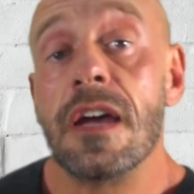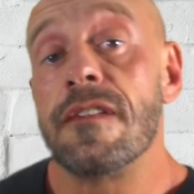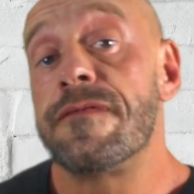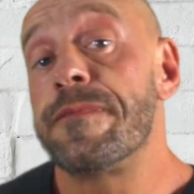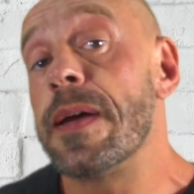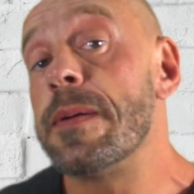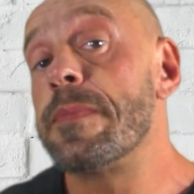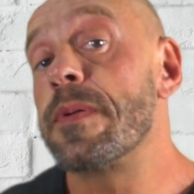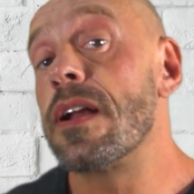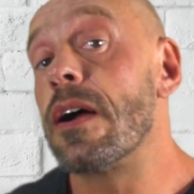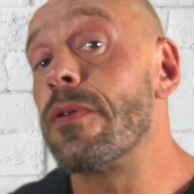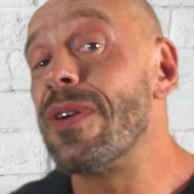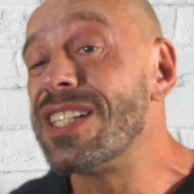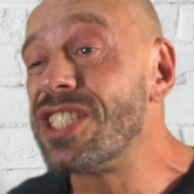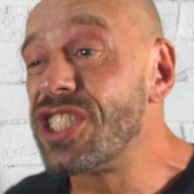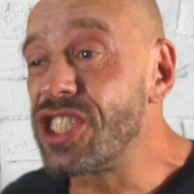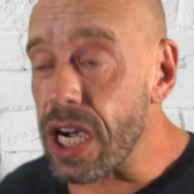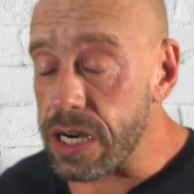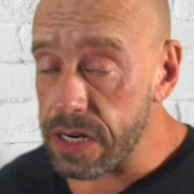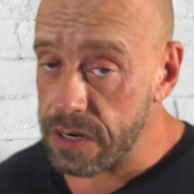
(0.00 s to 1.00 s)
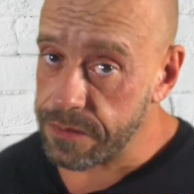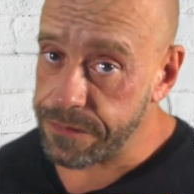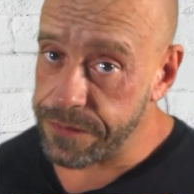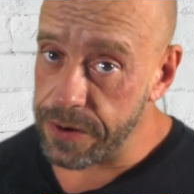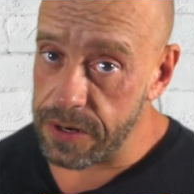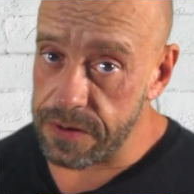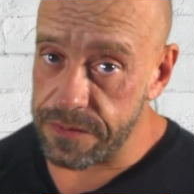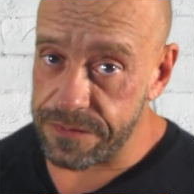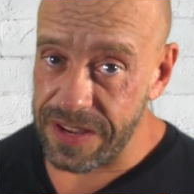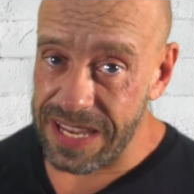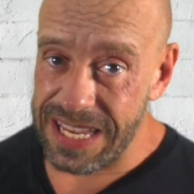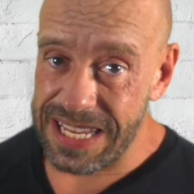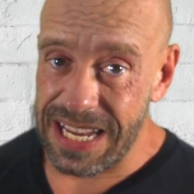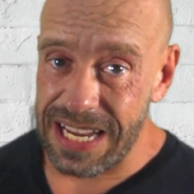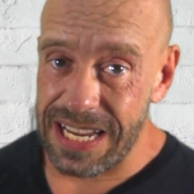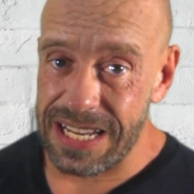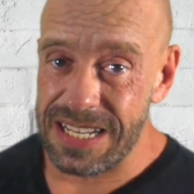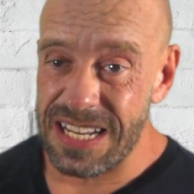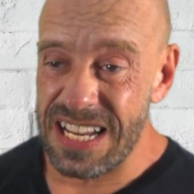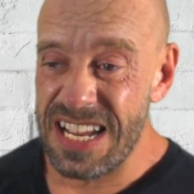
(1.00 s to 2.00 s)
If people are a junk food
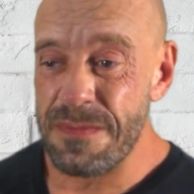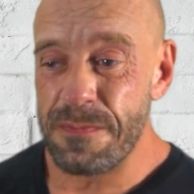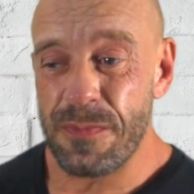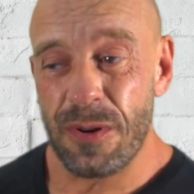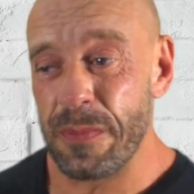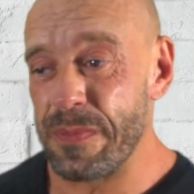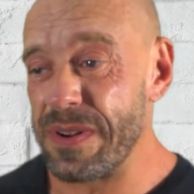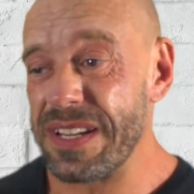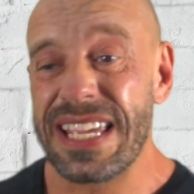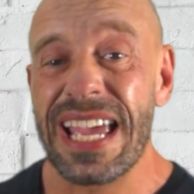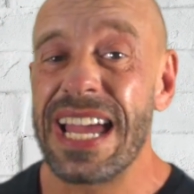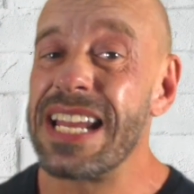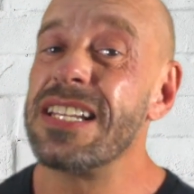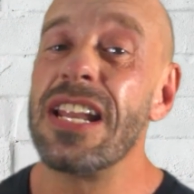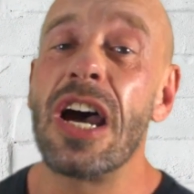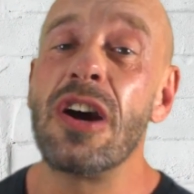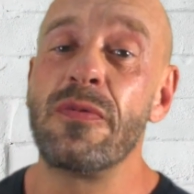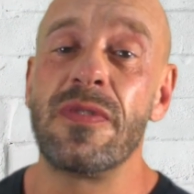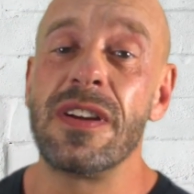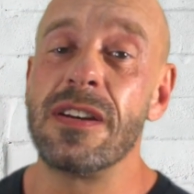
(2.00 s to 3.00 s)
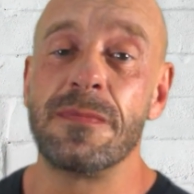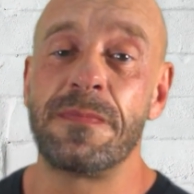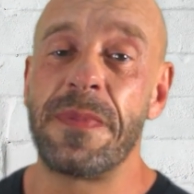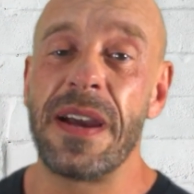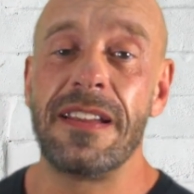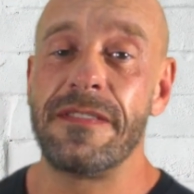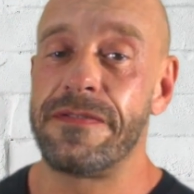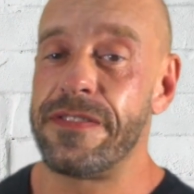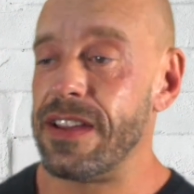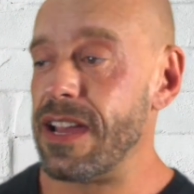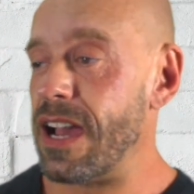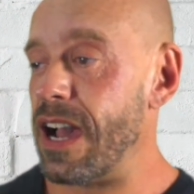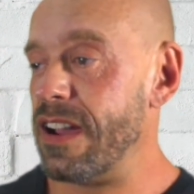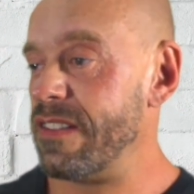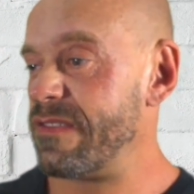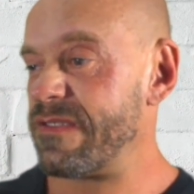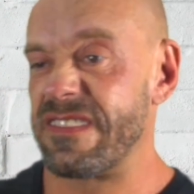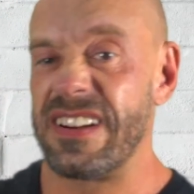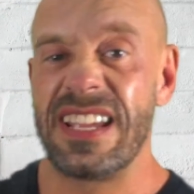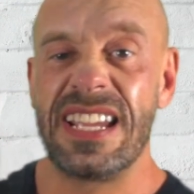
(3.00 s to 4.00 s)
vegan, probably get no real benefit
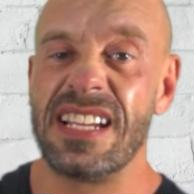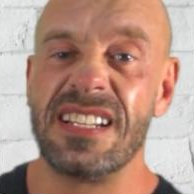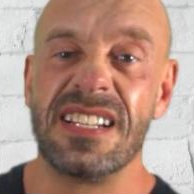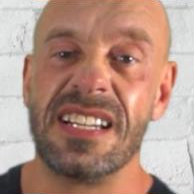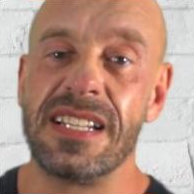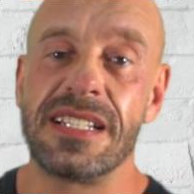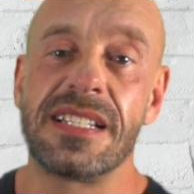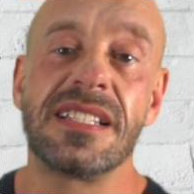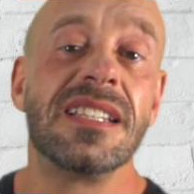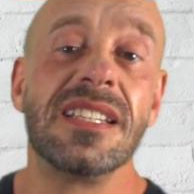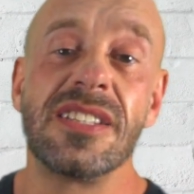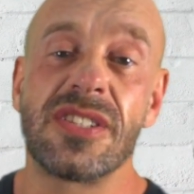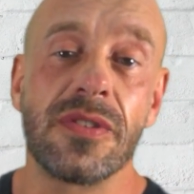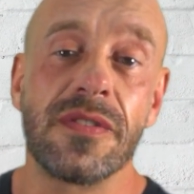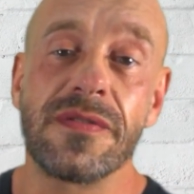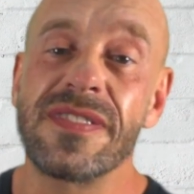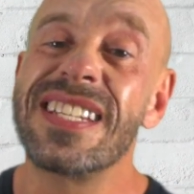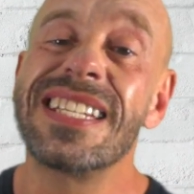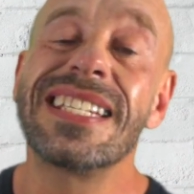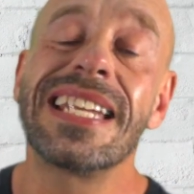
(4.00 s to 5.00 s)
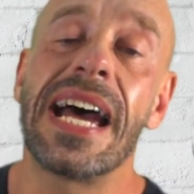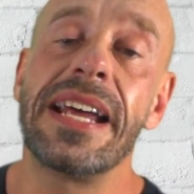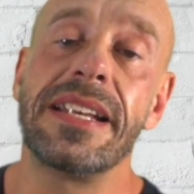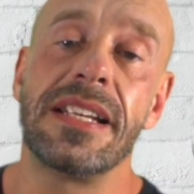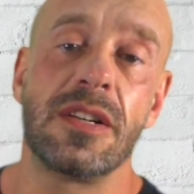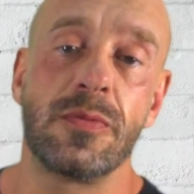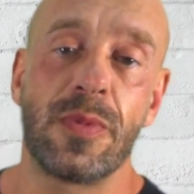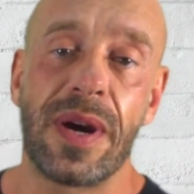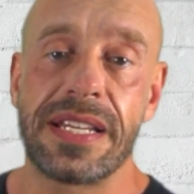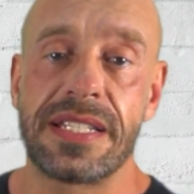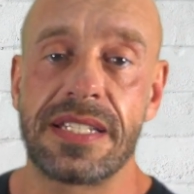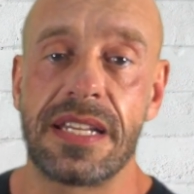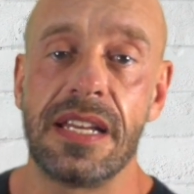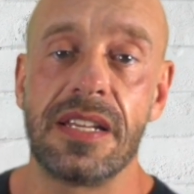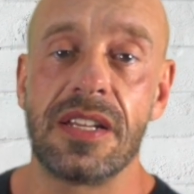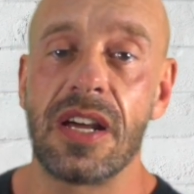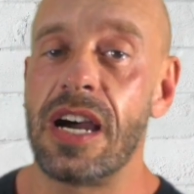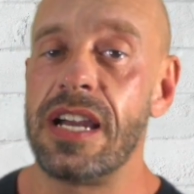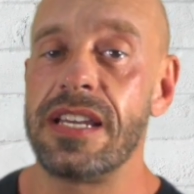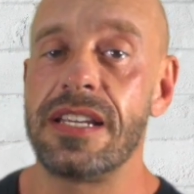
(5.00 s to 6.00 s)
over eating a sort of a standard Western
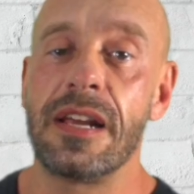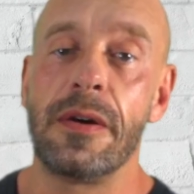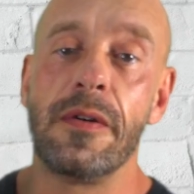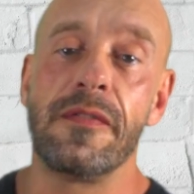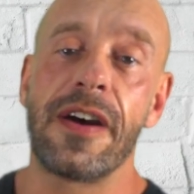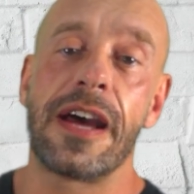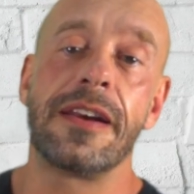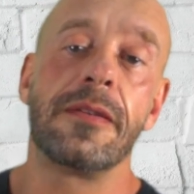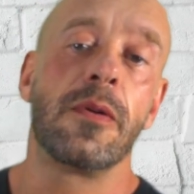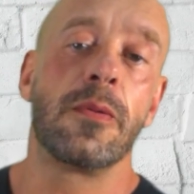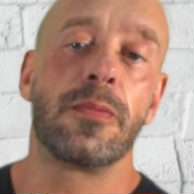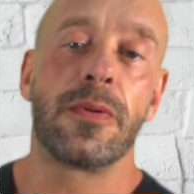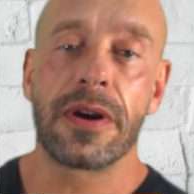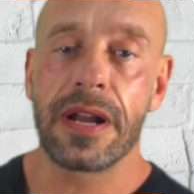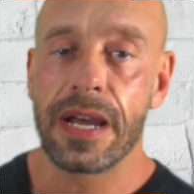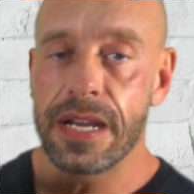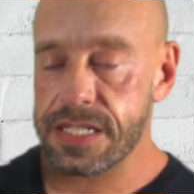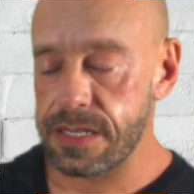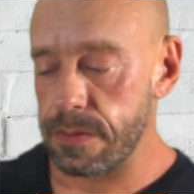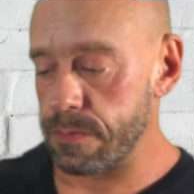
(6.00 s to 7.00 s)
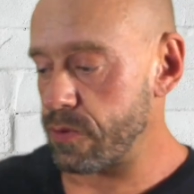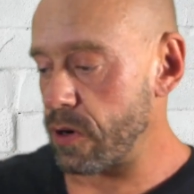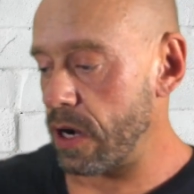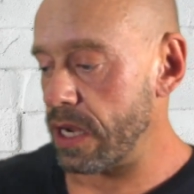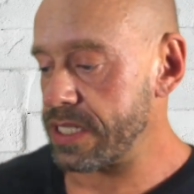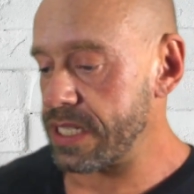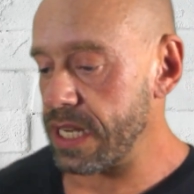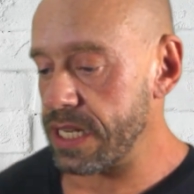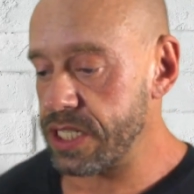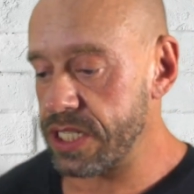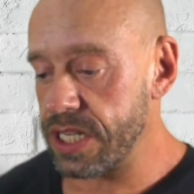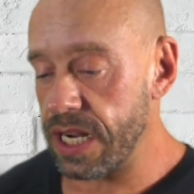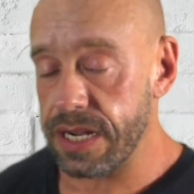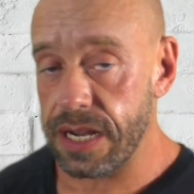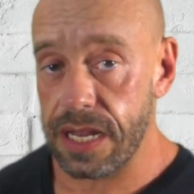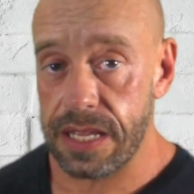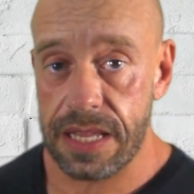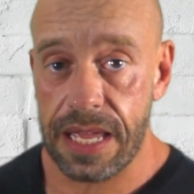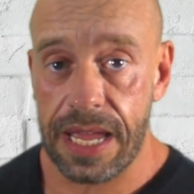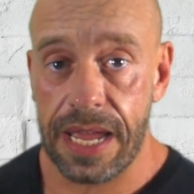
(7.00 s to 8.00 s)
diet, with animal products and processed junk
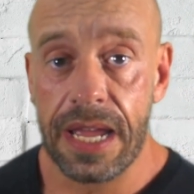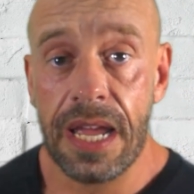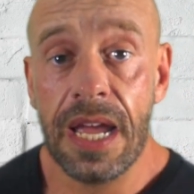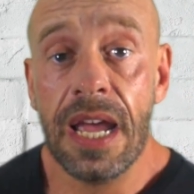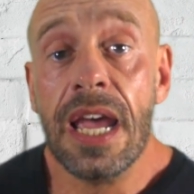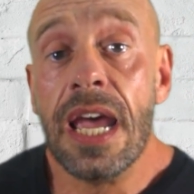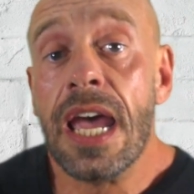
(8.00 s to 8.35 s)
in there.